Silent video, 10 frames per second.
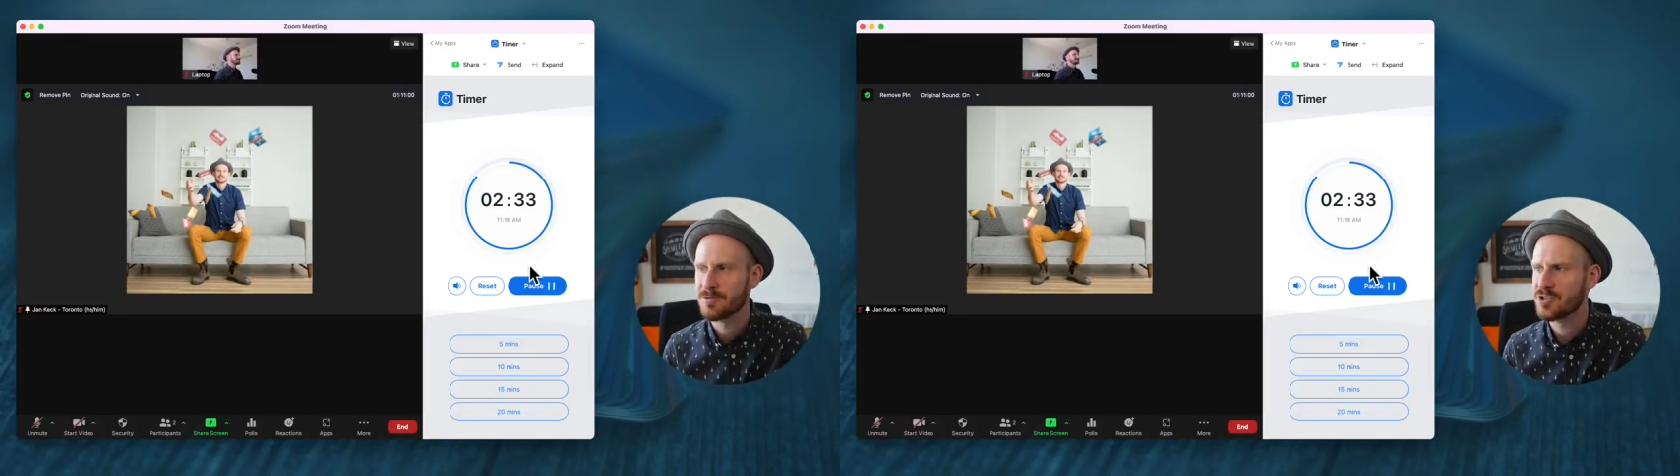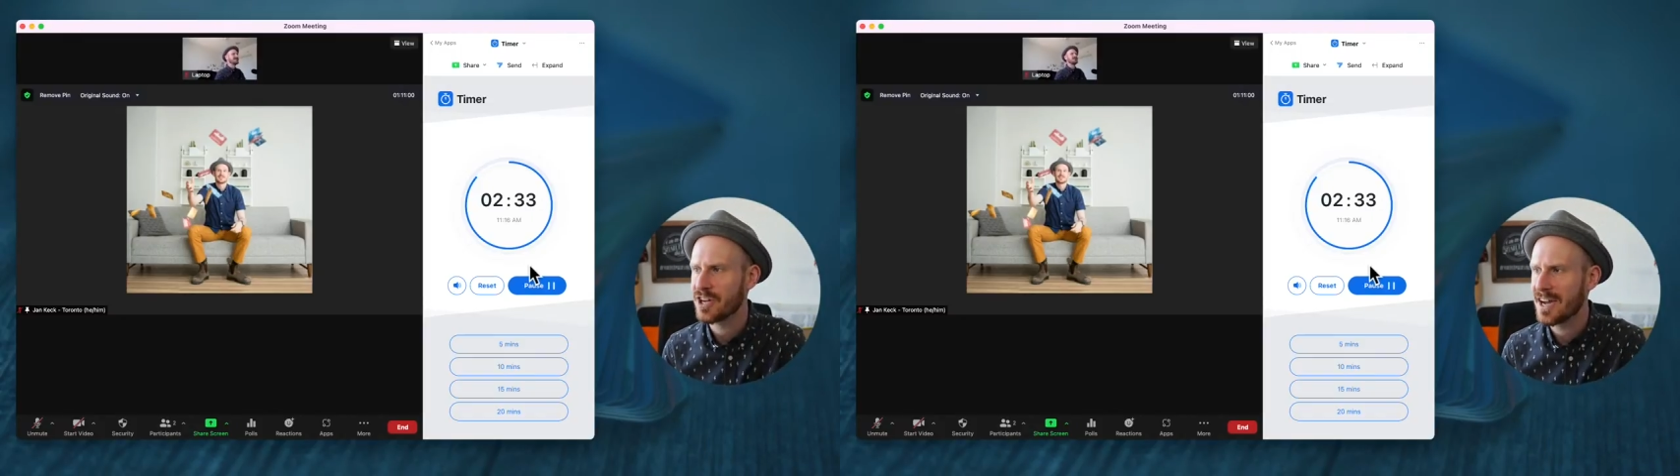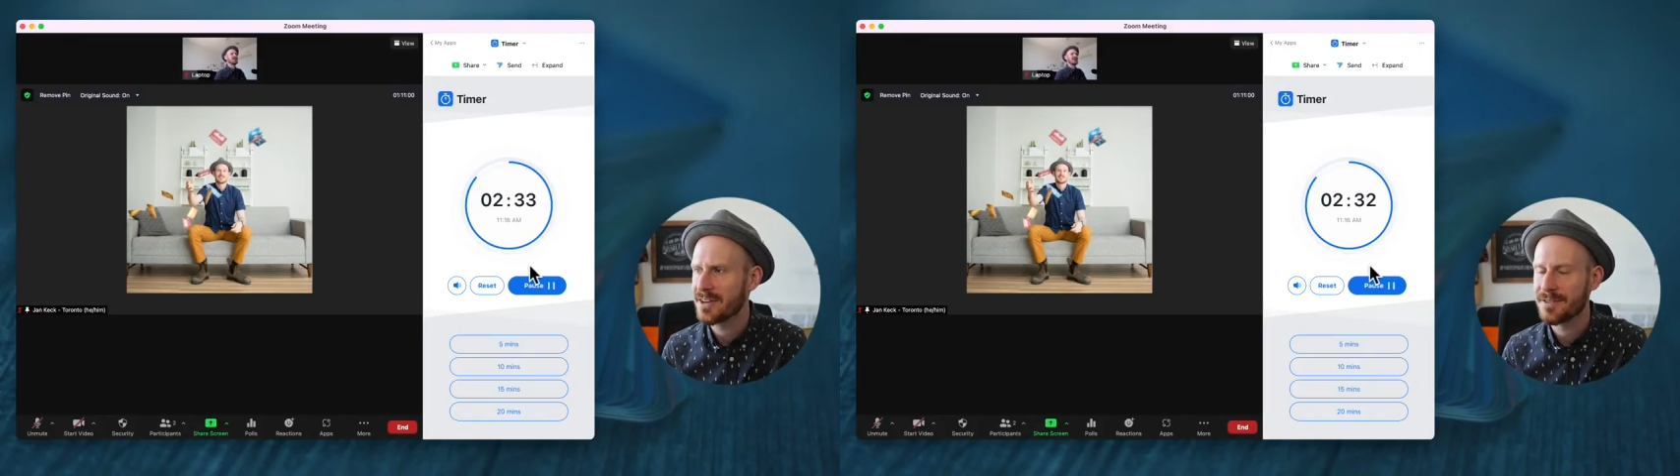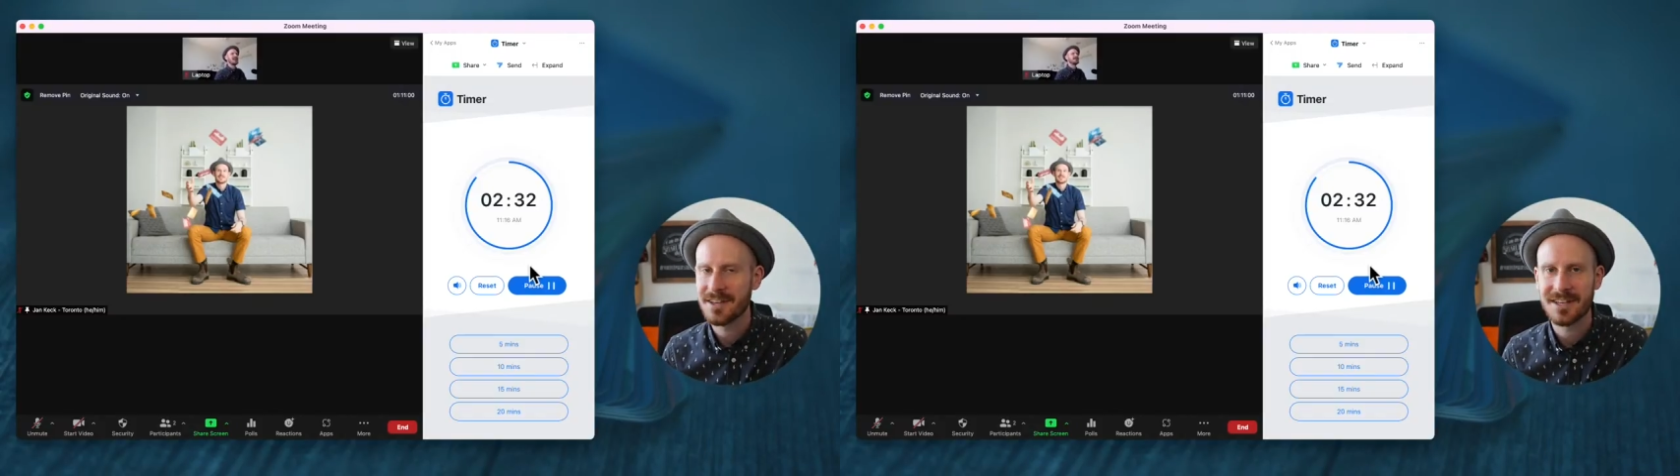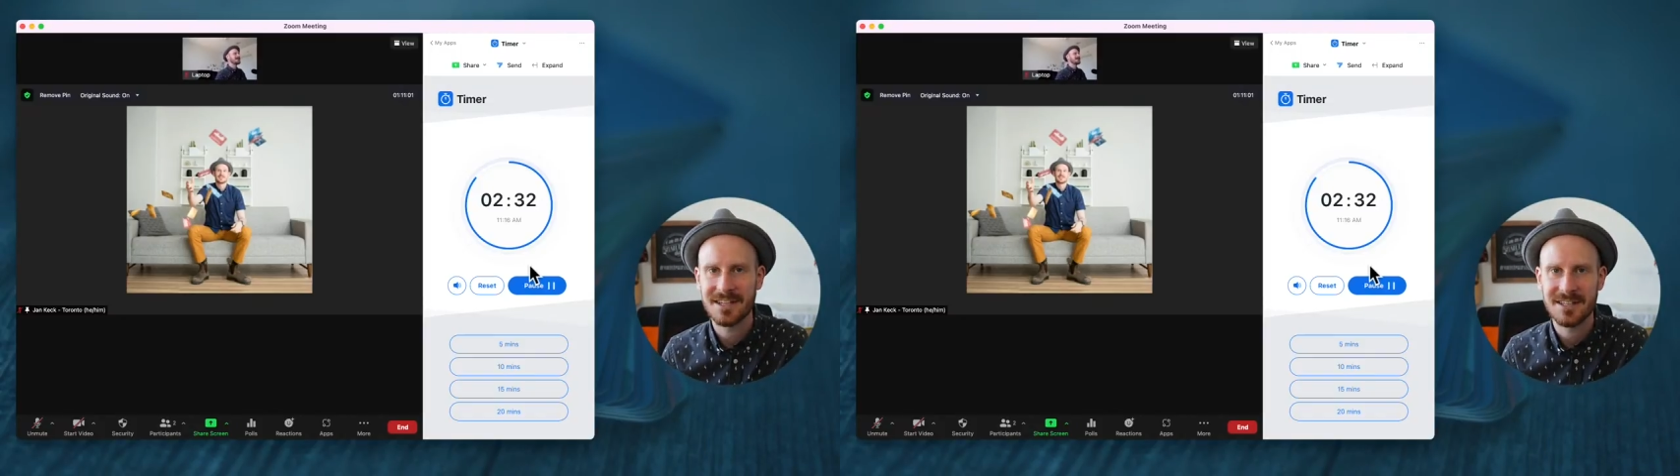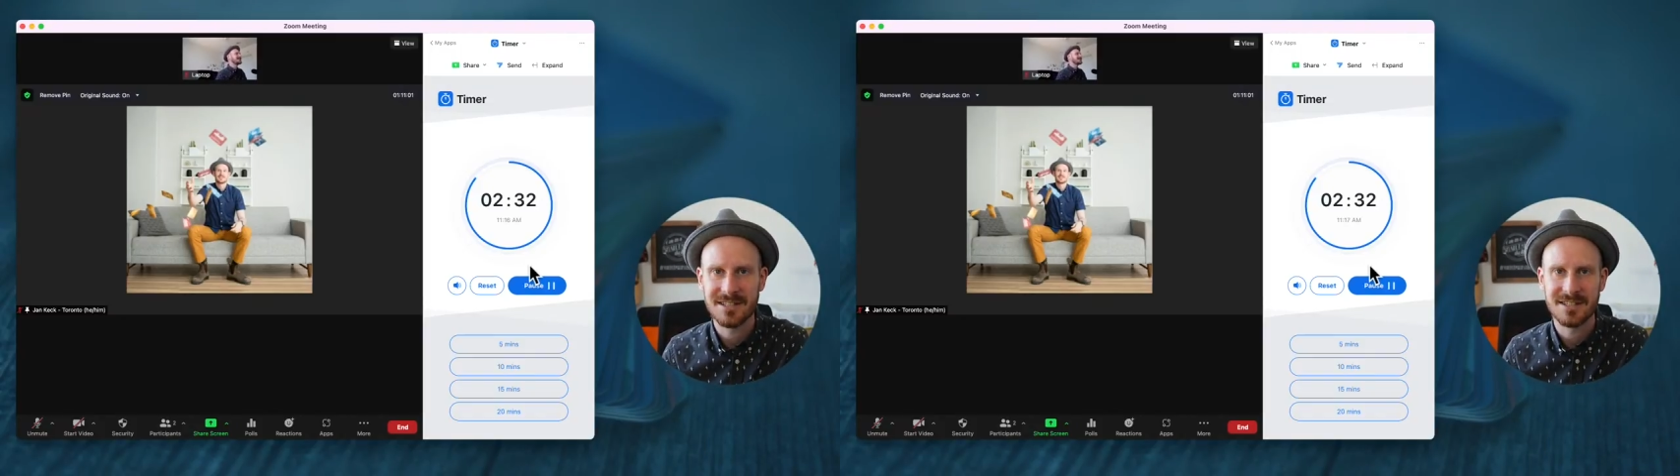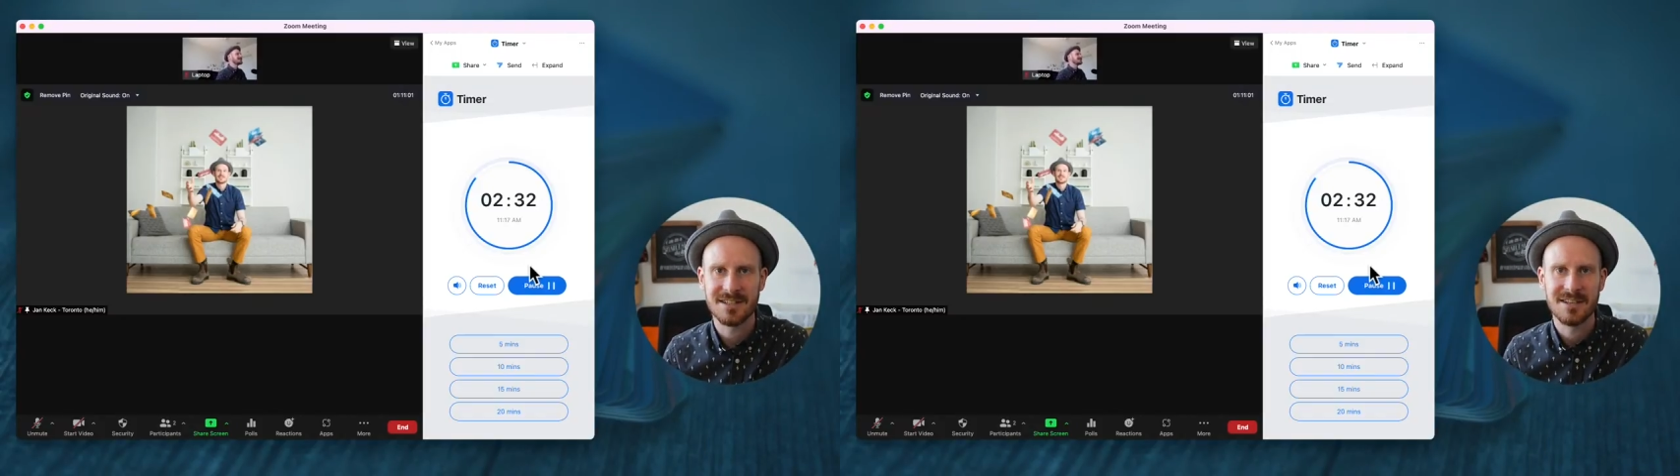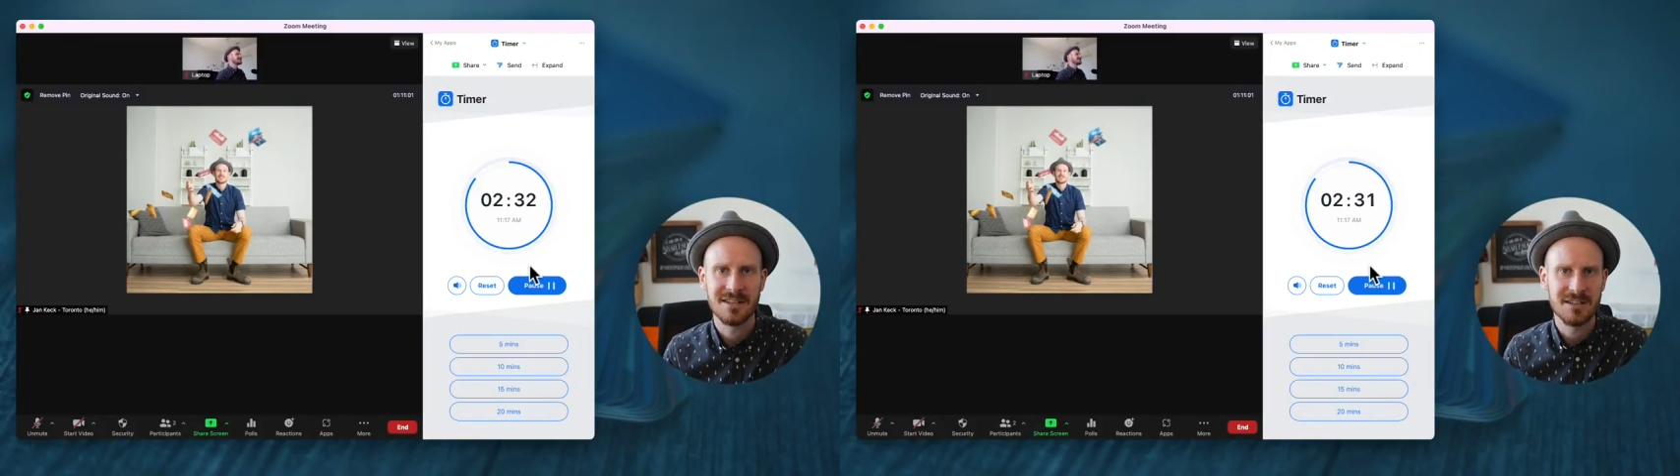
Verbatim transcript: which I think is